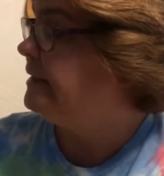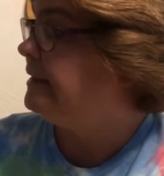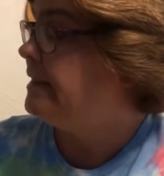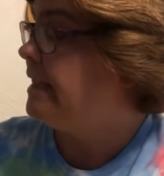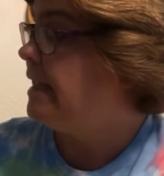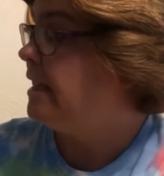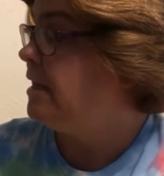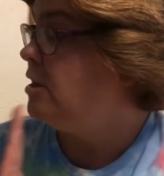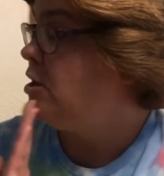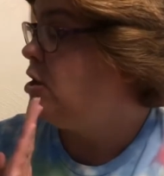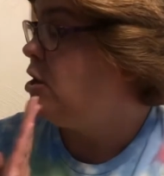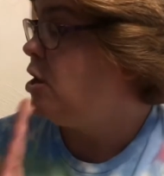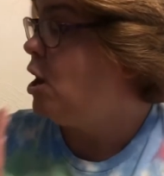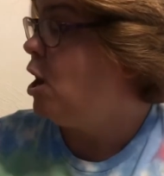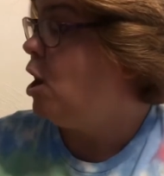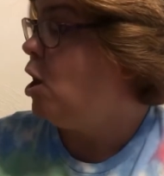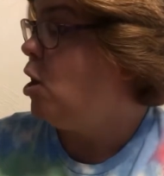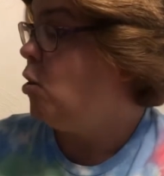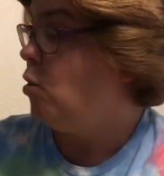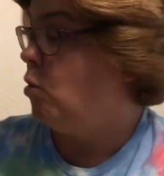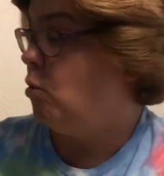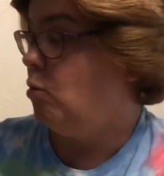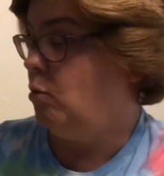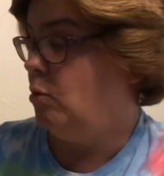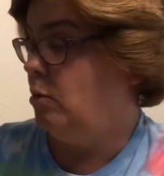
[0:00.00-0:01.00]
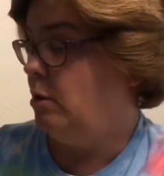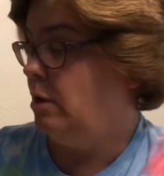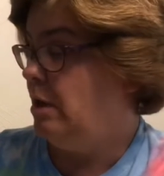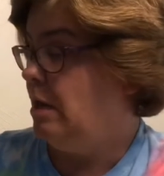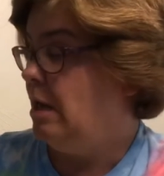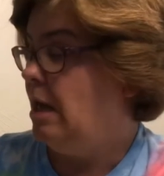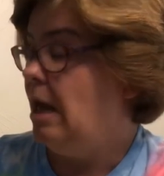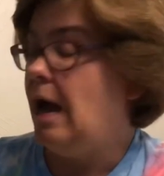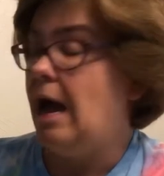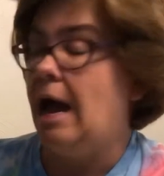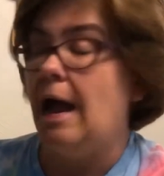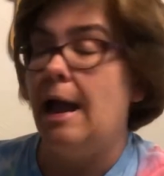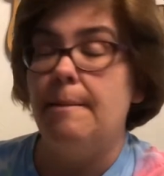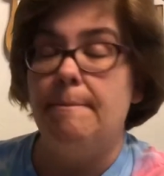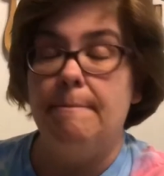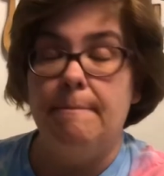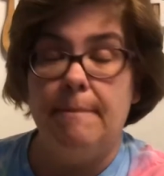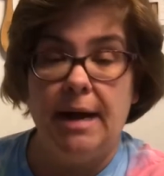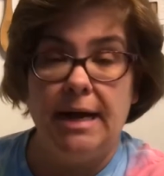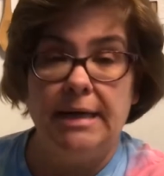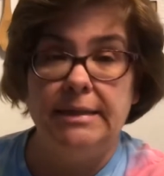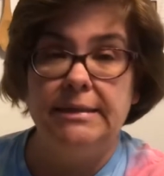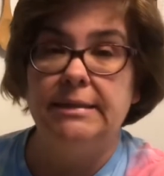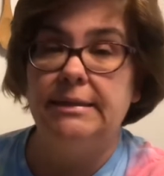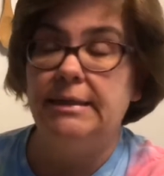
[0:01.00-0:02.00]
said, "No, I
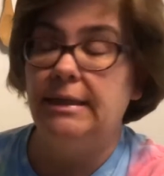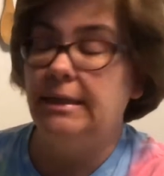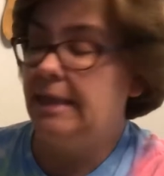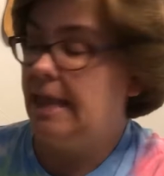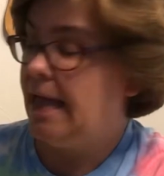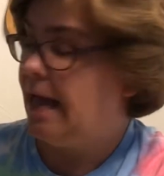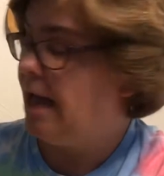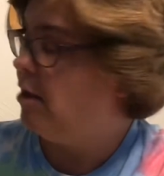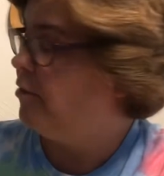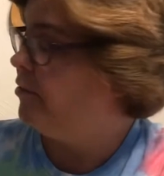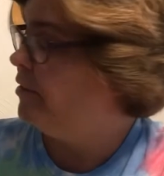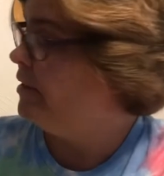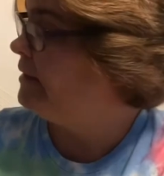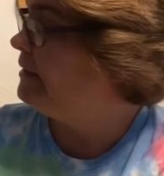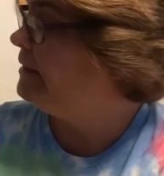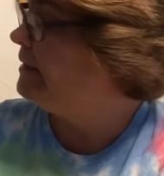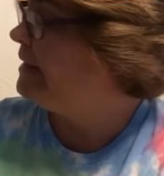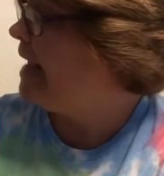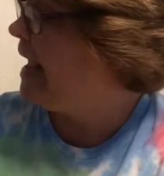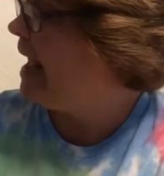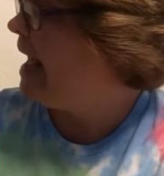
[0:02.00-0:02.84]
must allow this to